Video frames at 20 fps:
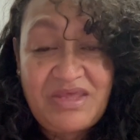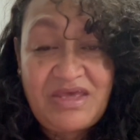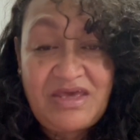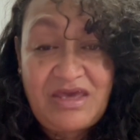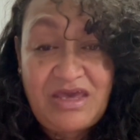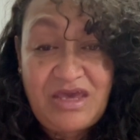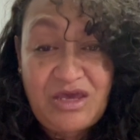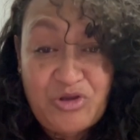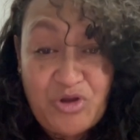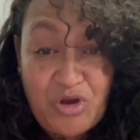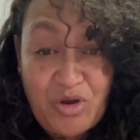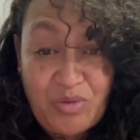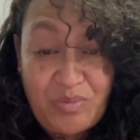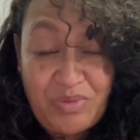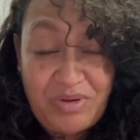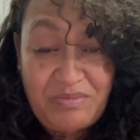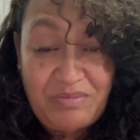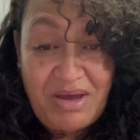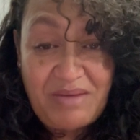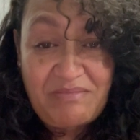He had
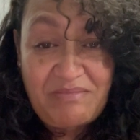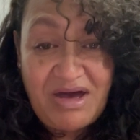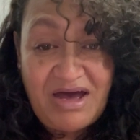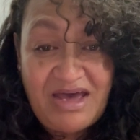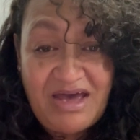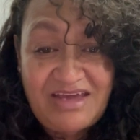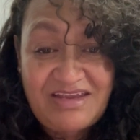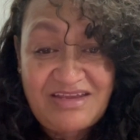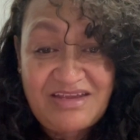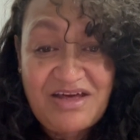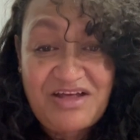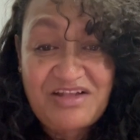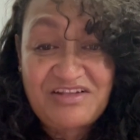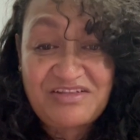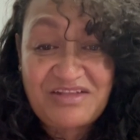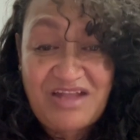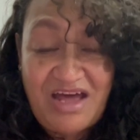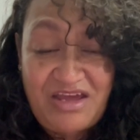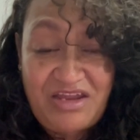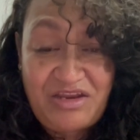opened my mind,
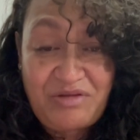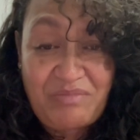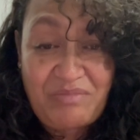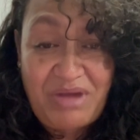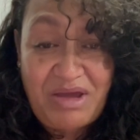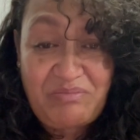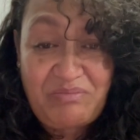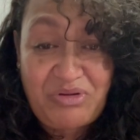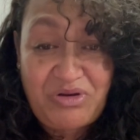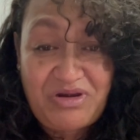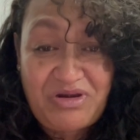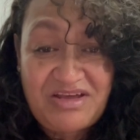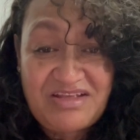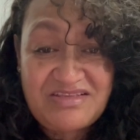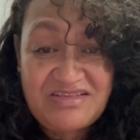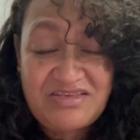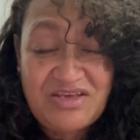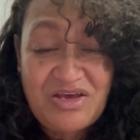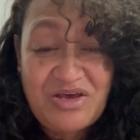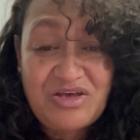lightened my
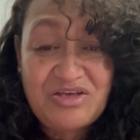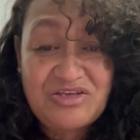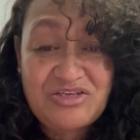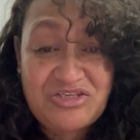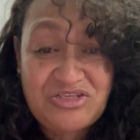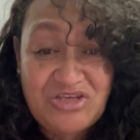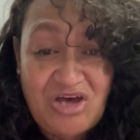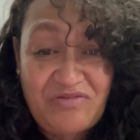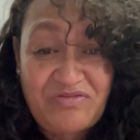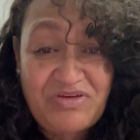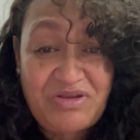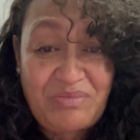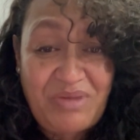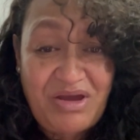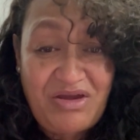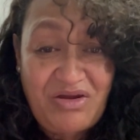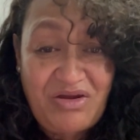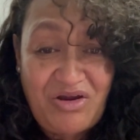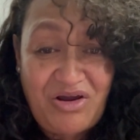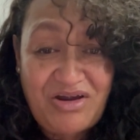burdens, softened
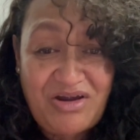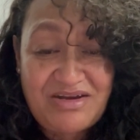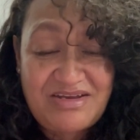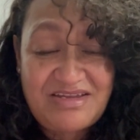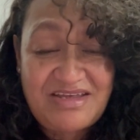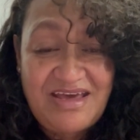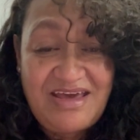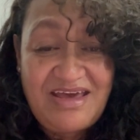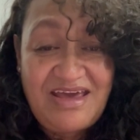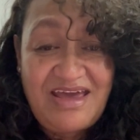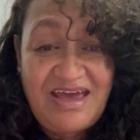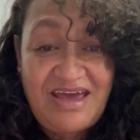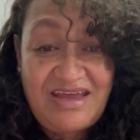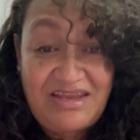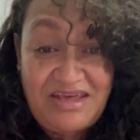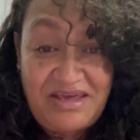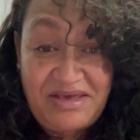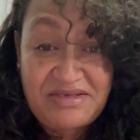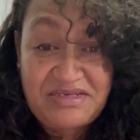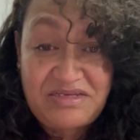my heart, and
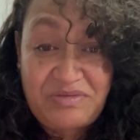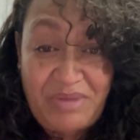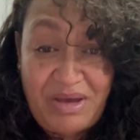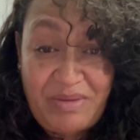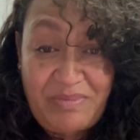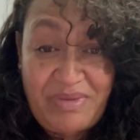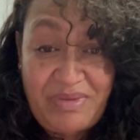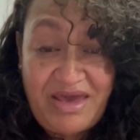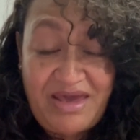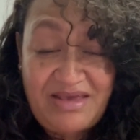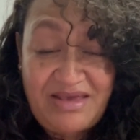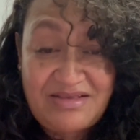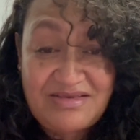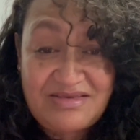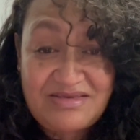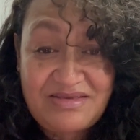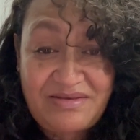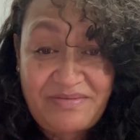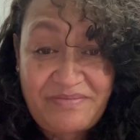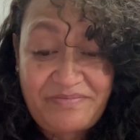eased my pains.